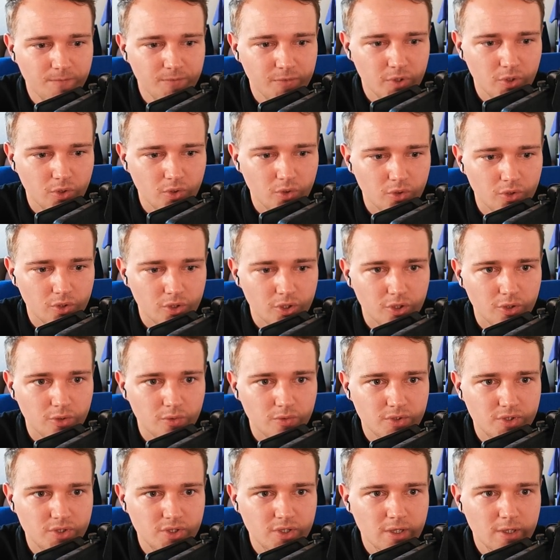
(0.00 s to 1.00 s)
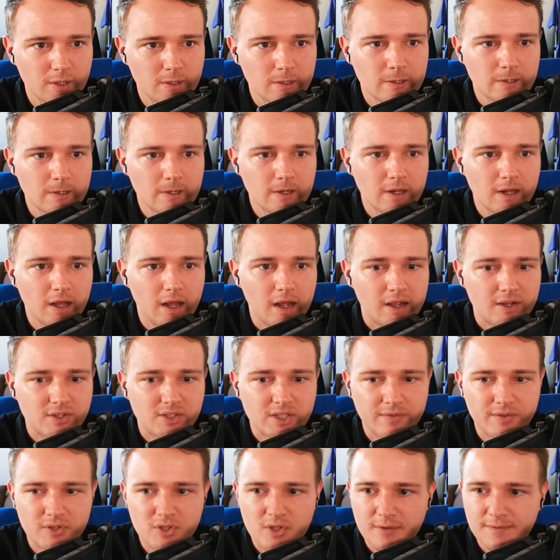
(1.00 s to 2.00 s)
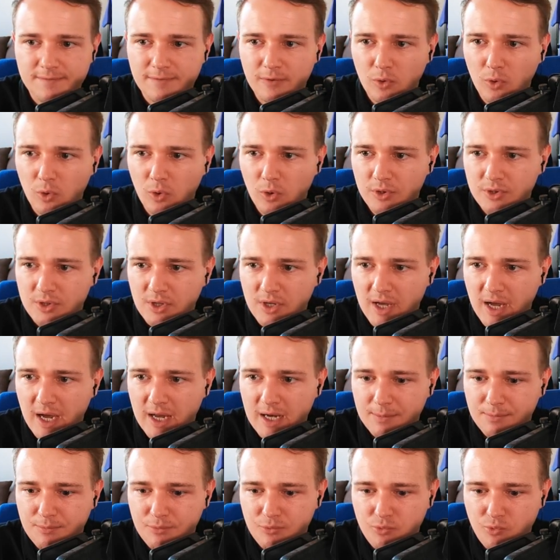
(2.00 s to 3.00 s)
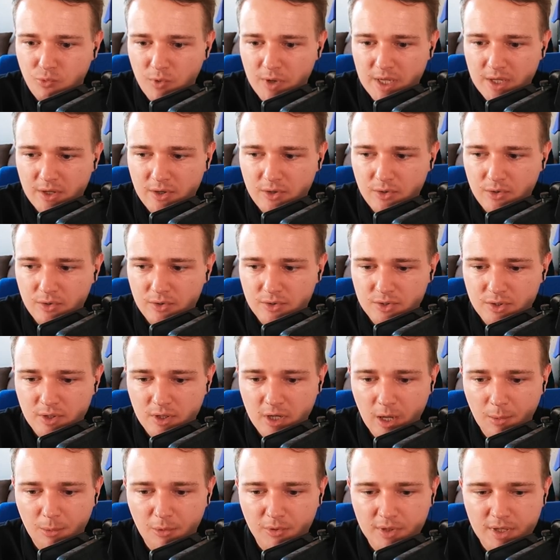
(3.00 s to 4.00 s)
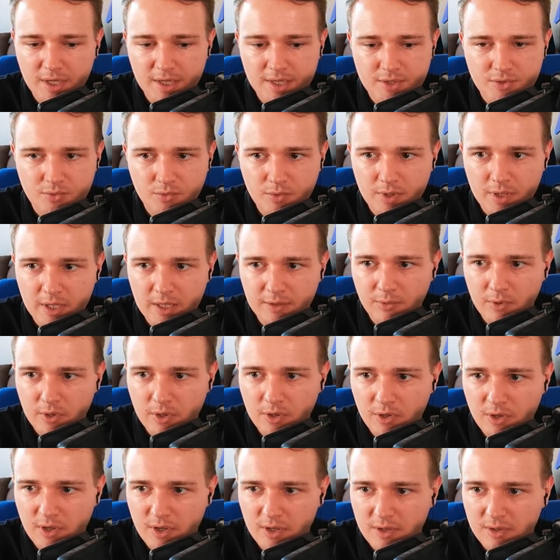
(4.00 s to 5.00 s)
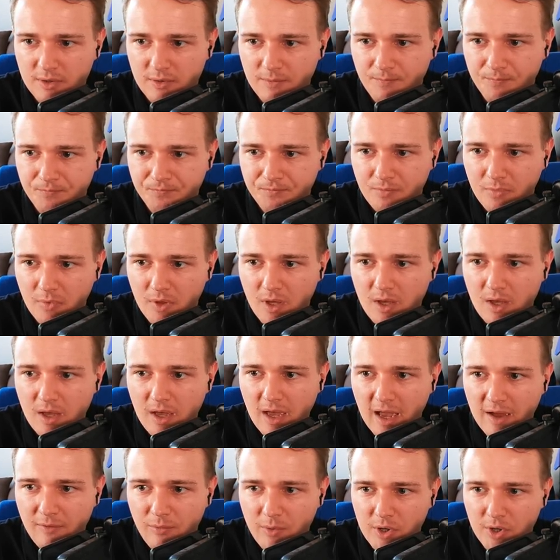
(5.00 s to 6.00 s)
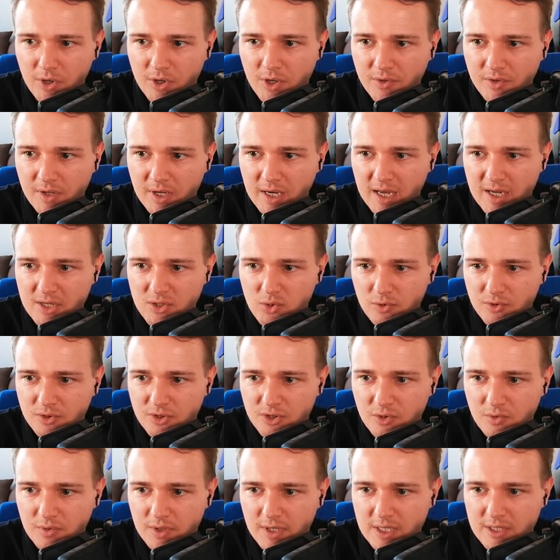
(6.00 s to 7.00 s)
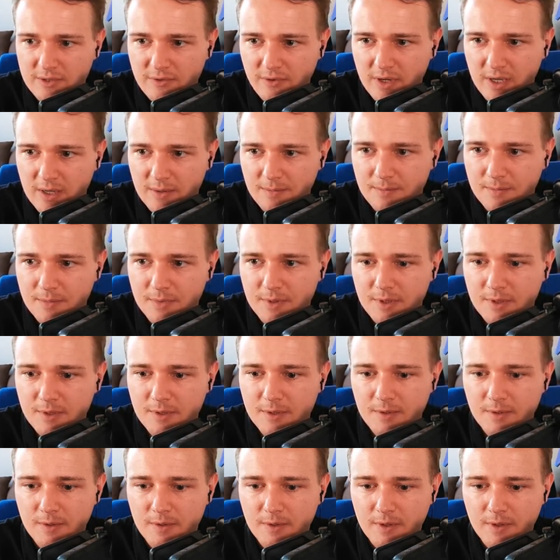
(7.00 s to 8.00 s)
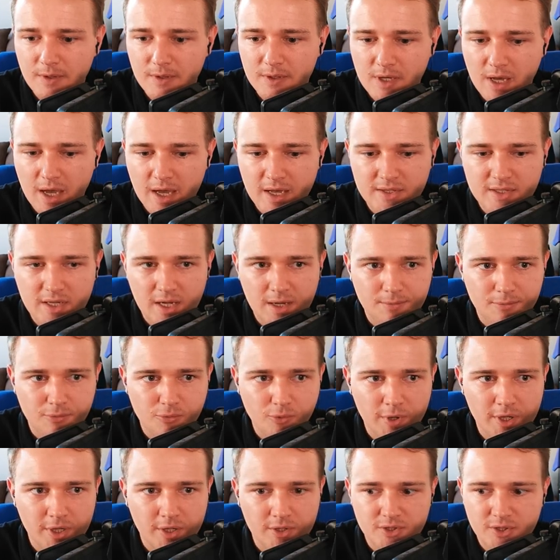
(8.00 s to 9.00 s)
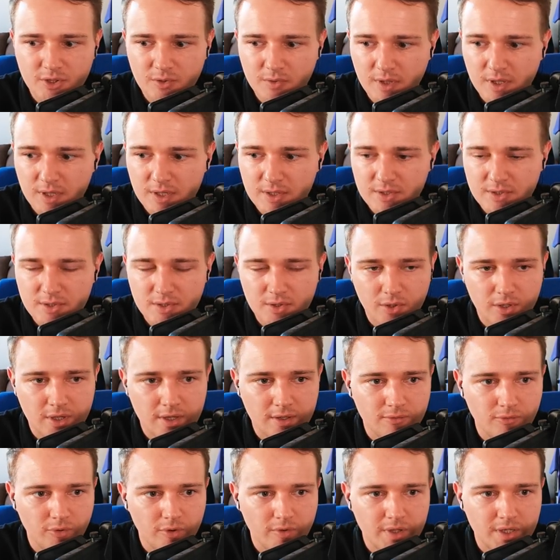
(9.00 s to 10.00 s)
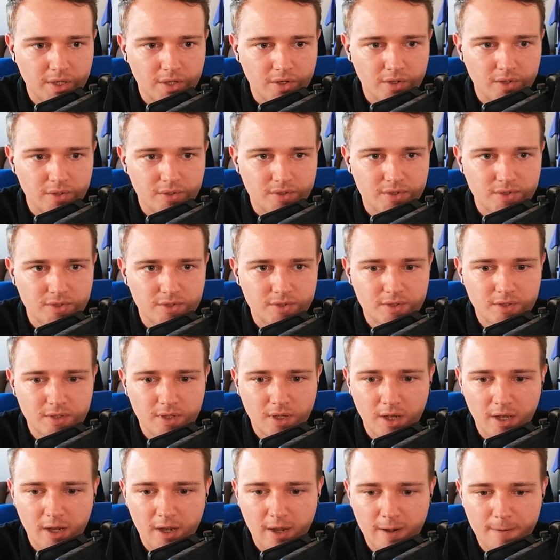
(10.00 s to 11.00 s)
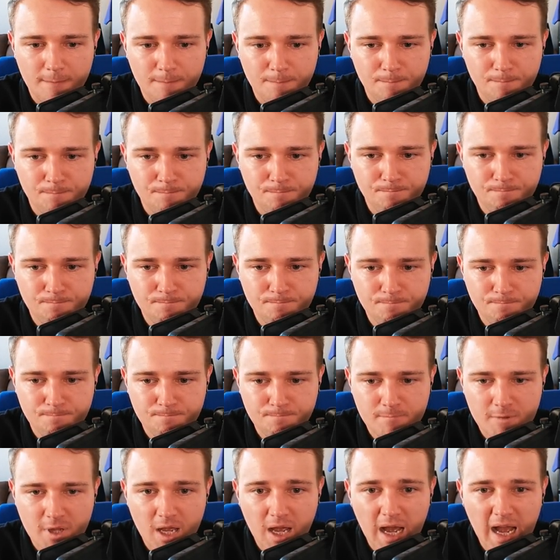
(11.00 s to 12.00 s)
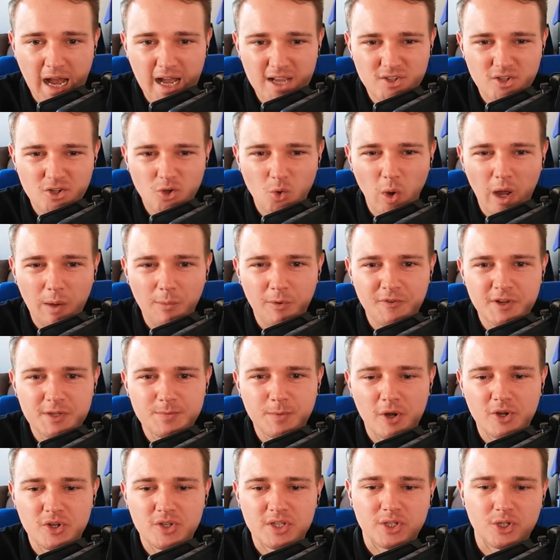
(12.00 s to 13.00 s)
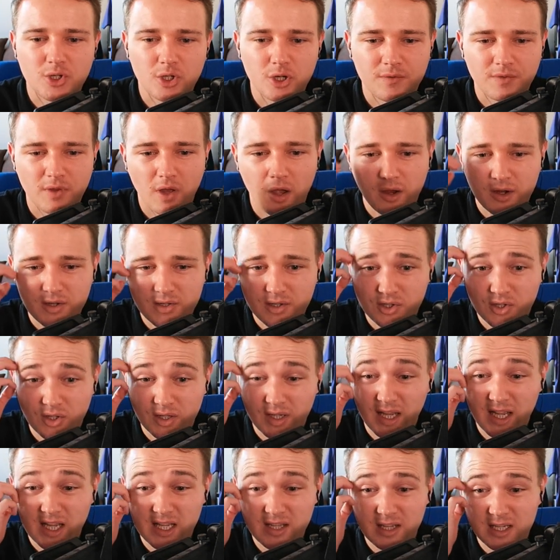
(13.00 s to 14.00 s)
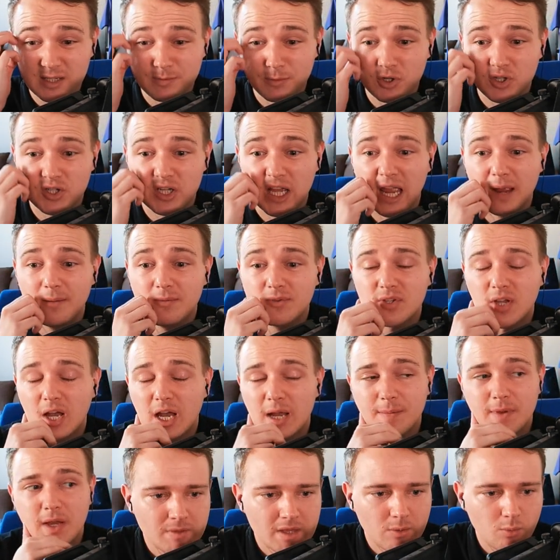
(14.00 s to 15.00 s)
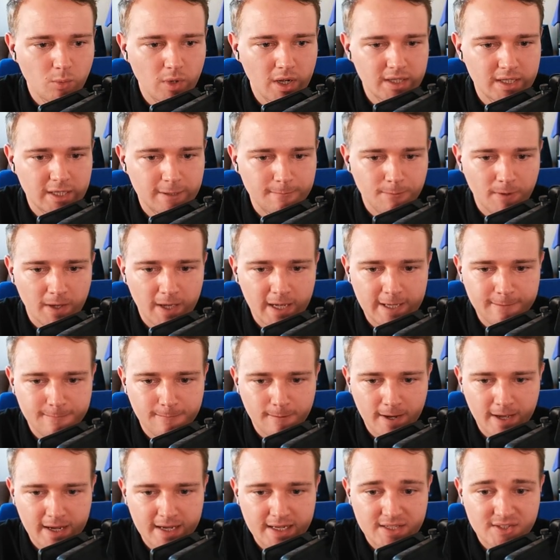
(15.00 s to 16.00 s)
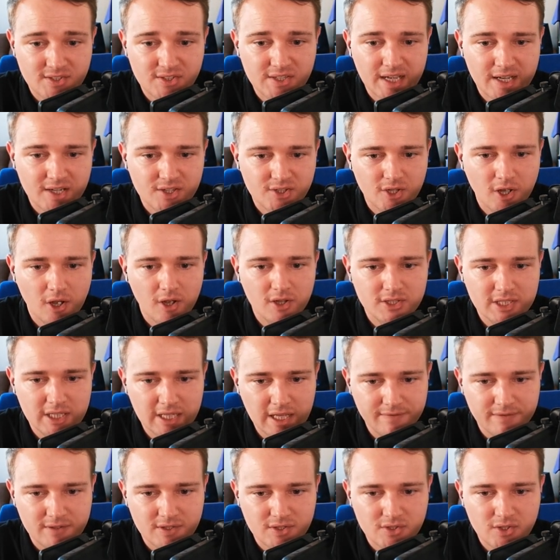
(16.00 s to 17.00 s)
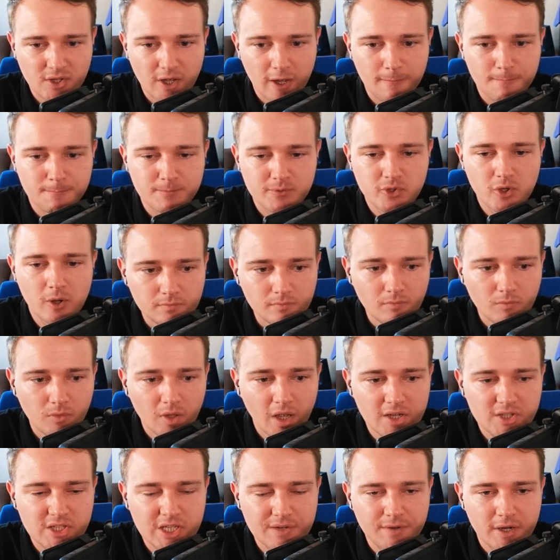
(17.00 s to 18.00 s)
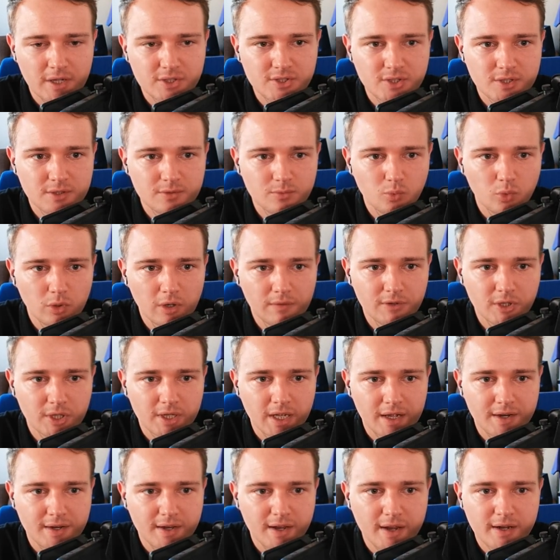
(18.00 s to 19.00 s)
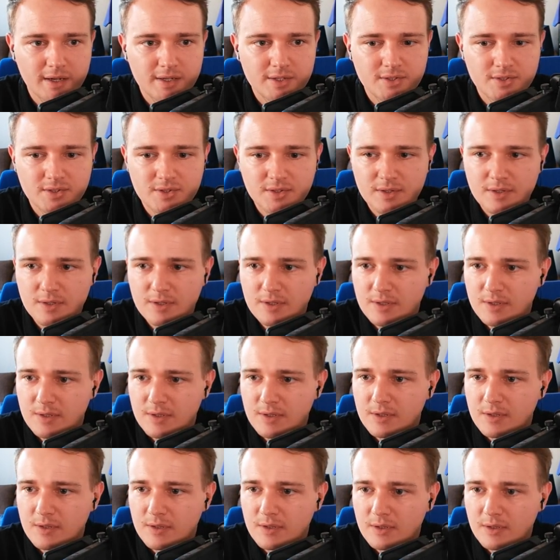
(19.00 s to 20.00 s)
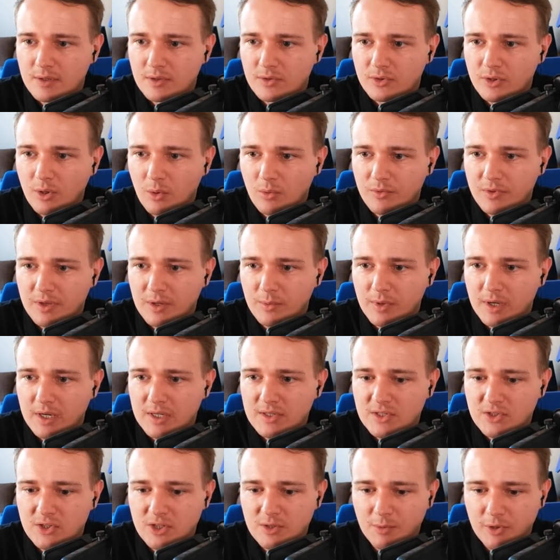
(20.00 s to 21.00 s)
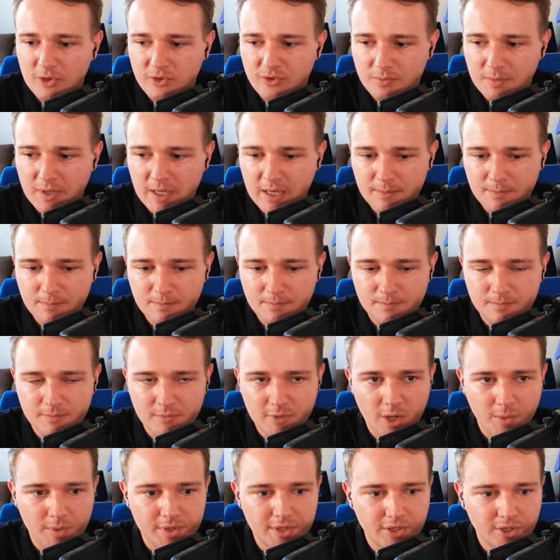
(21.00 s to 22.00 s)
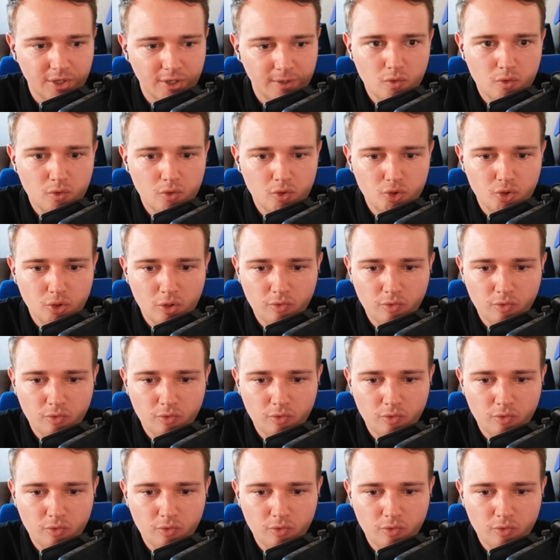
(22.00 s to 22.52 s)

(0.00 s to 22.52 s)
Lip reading: good news. Stevenson Ford had a pretty good couple of years, really. If we look at the last sort of 2 years for him, yeah, he's had a pretty good 2 years, looking really good. Hasn't quite improved as much as he could have done, because he just didn't get as much game time. Where did he play? He played 6 starts, 11 subs. Stephen Hudson, we'll have a look at next. Don't think we're going to see too much from him. No, we're not. Jordan